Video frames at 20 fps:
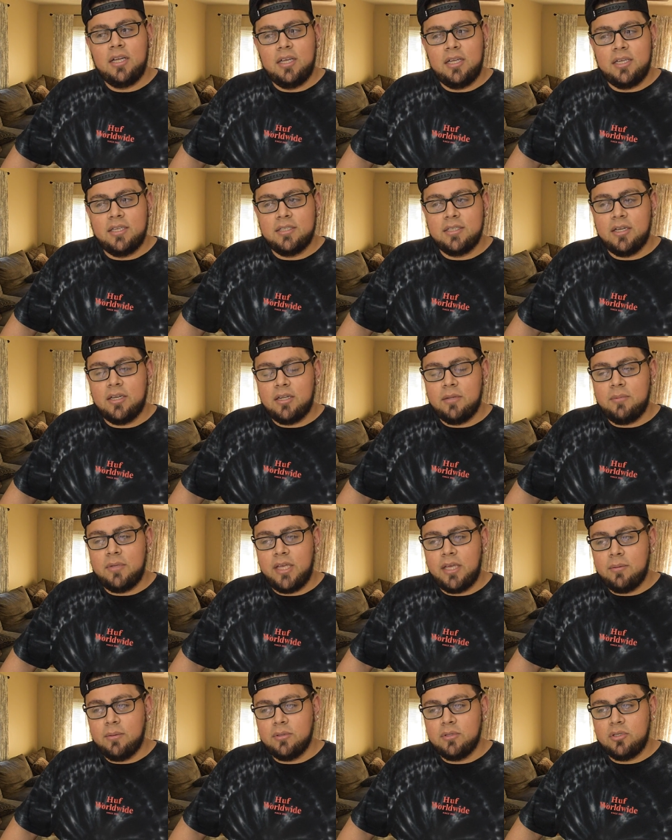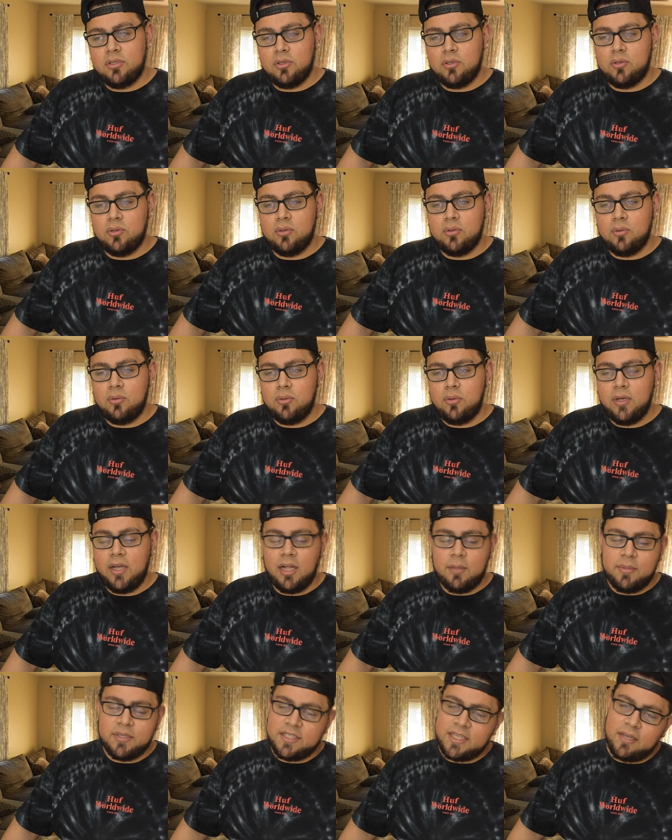is going to be able to
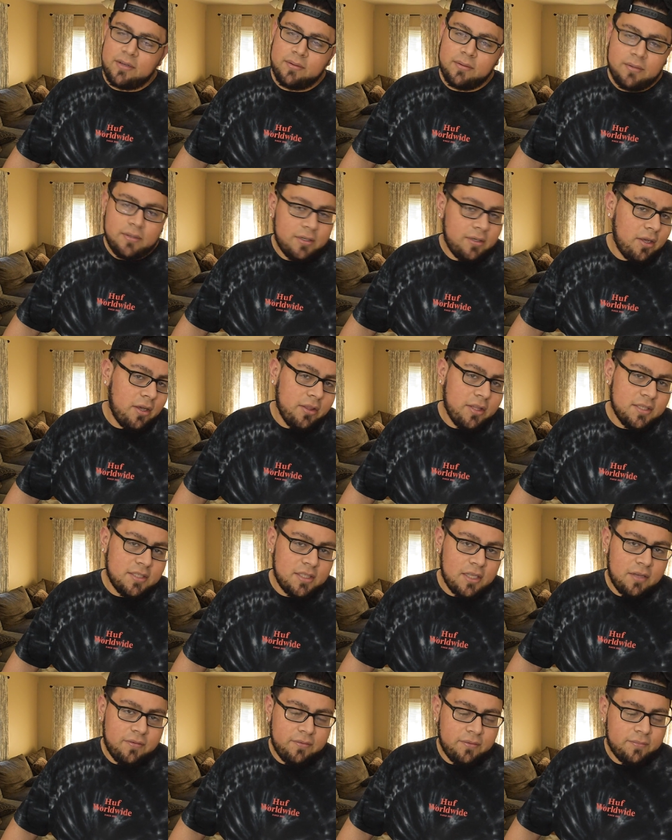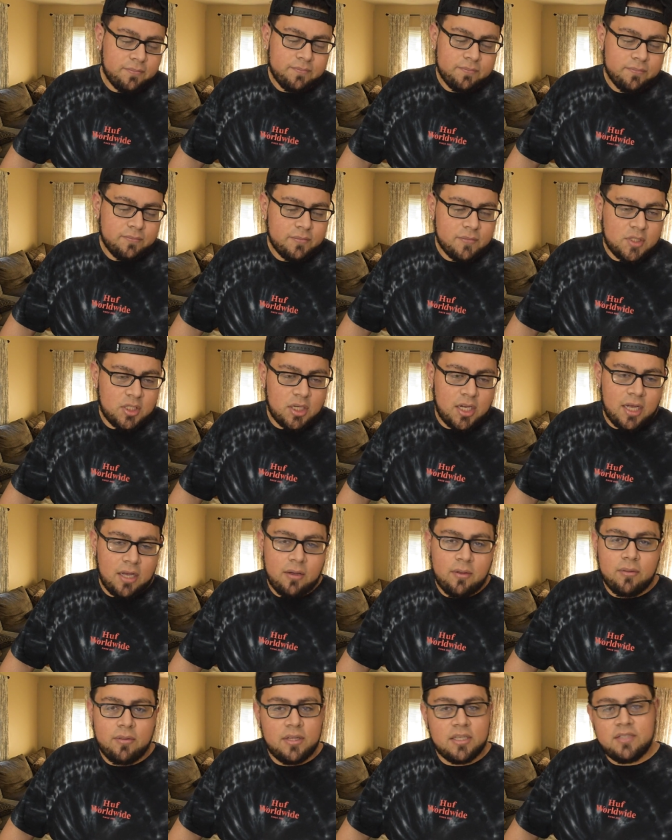help us out and all this stuff. So
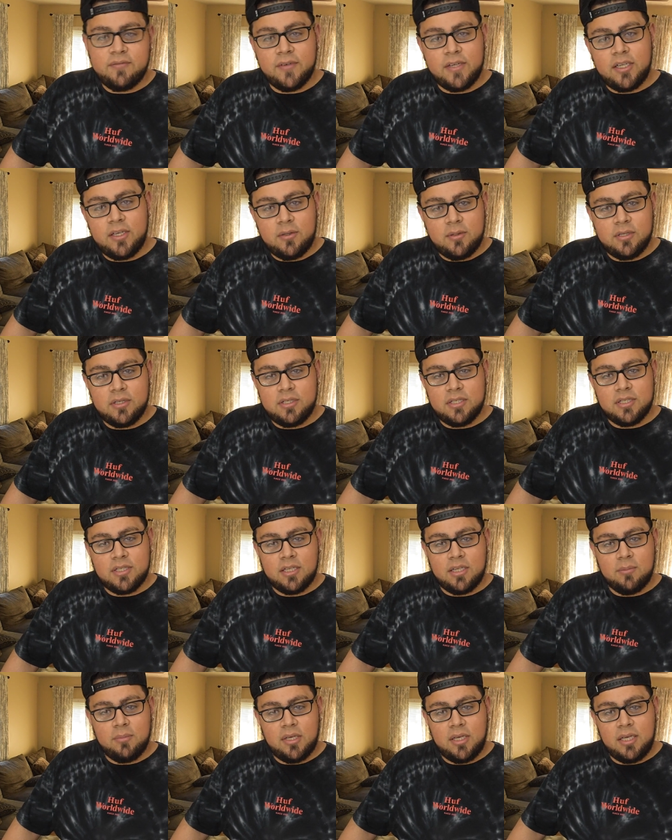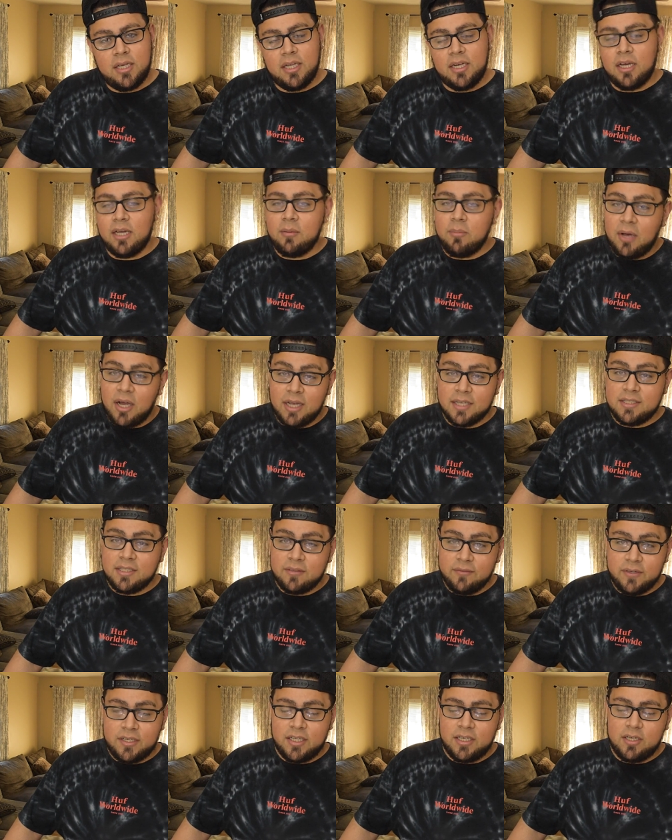now this video is just going to be an
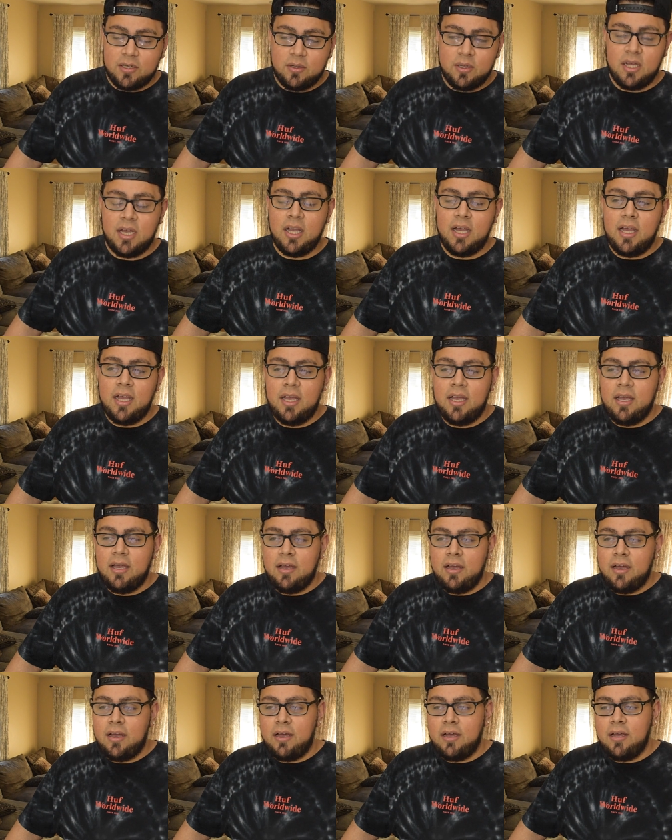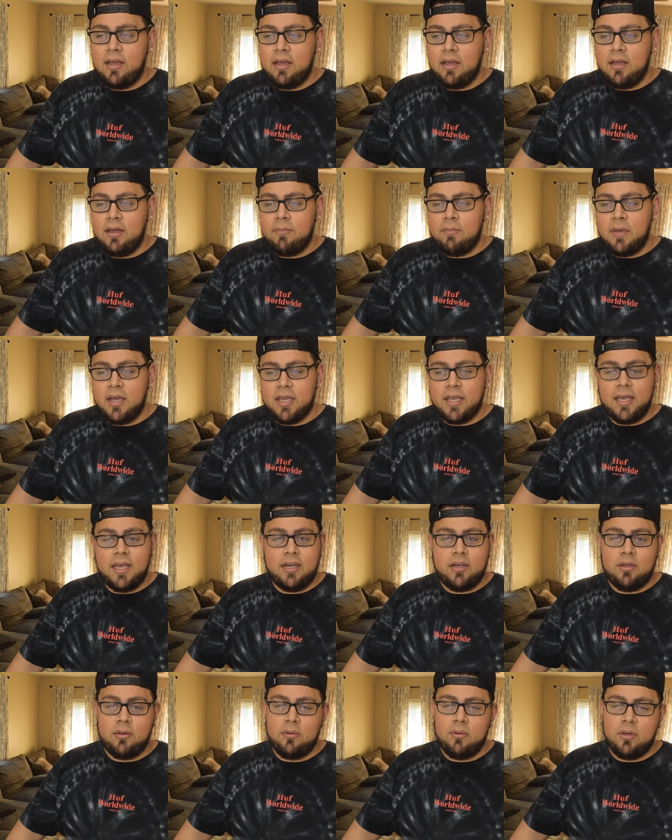unboxing video. Um, I
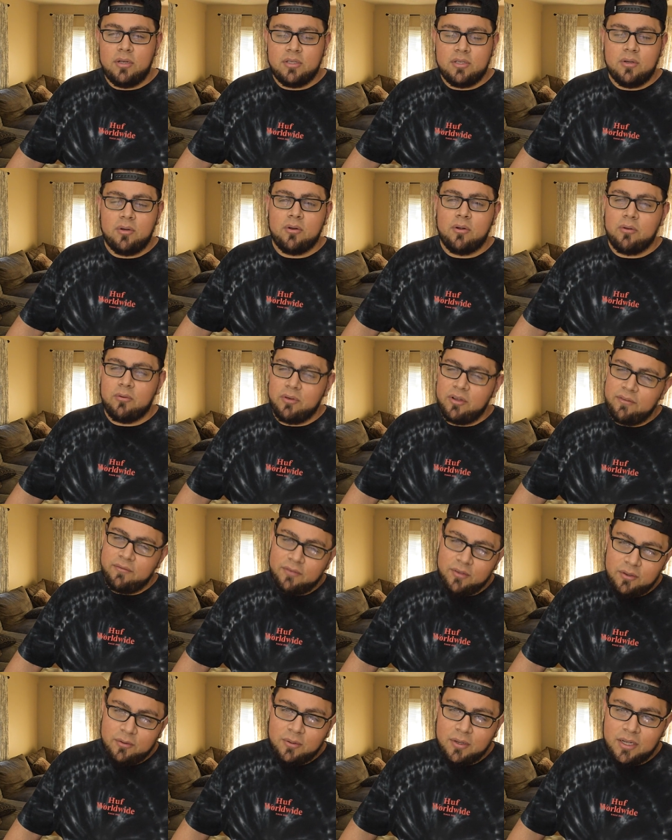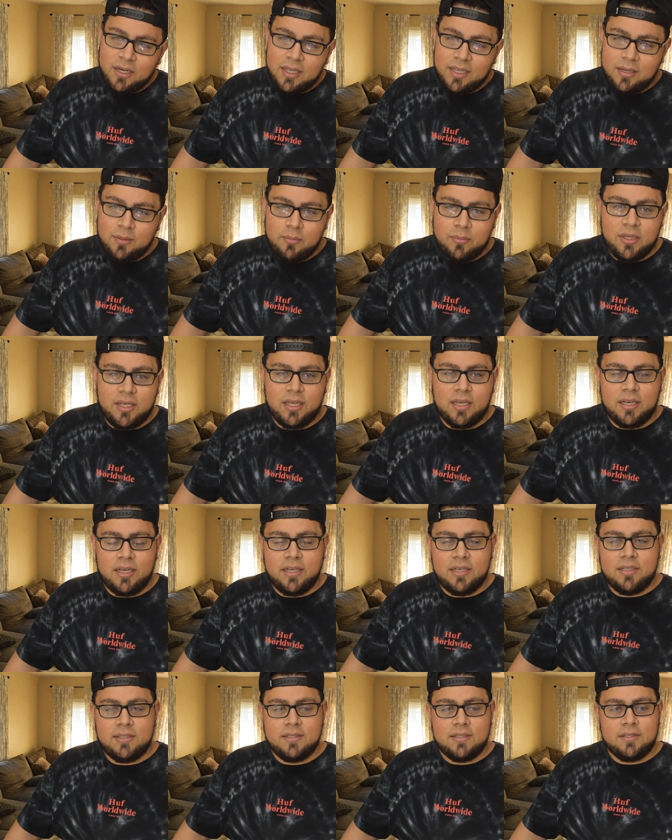can't do a total review on it
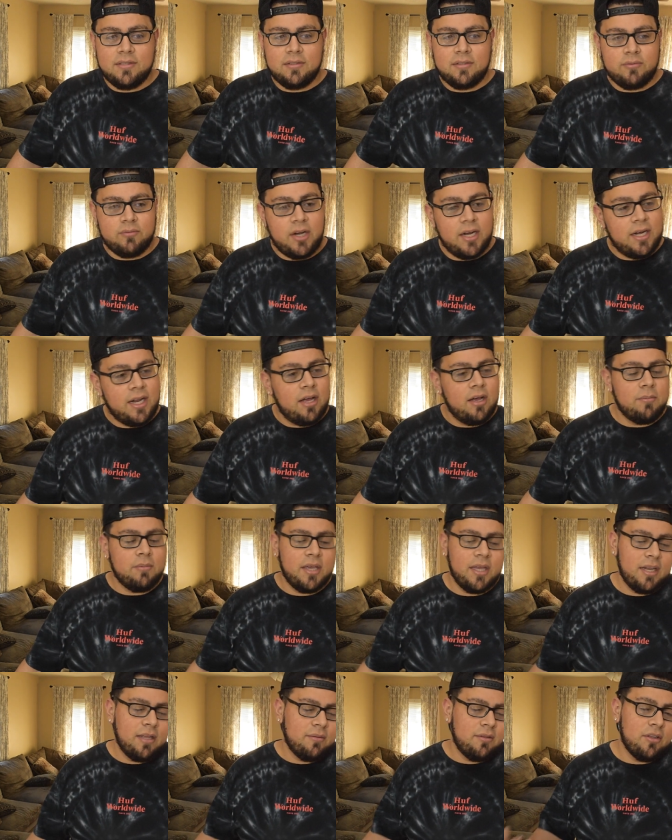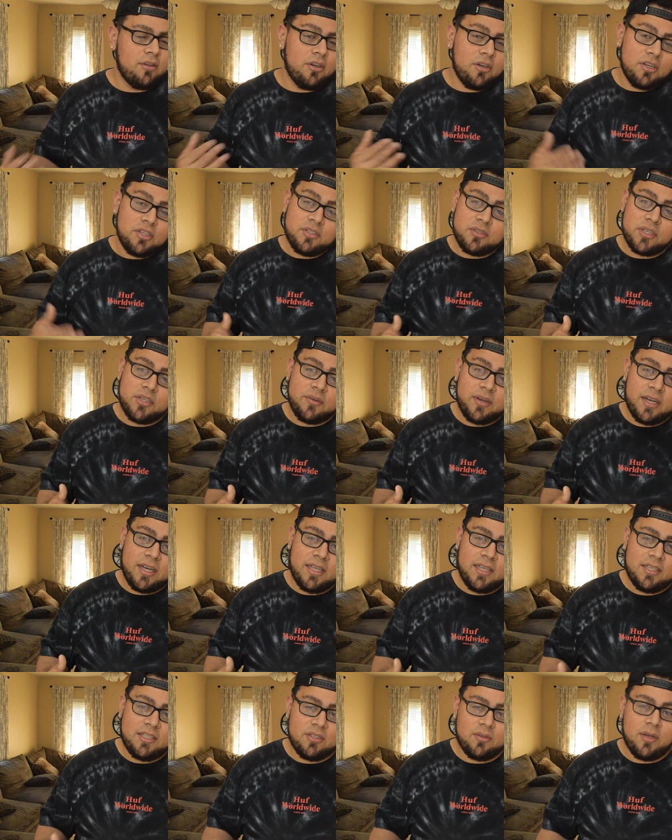because right now I'm getting the nursery
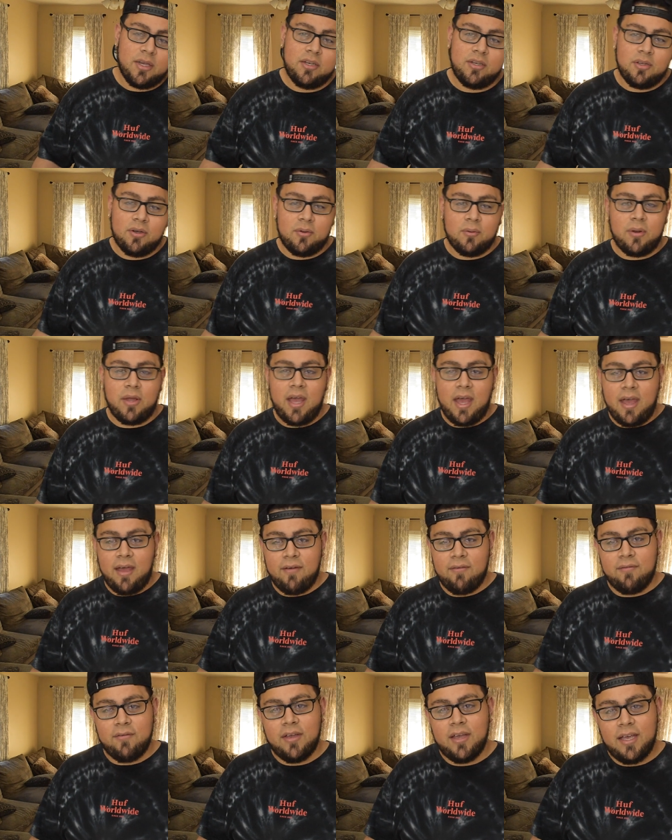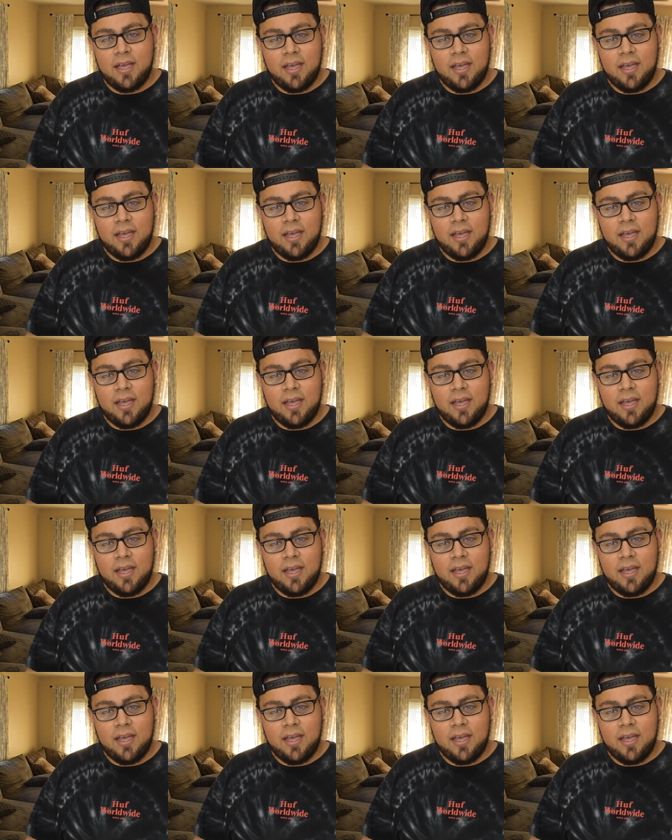ready so I don't have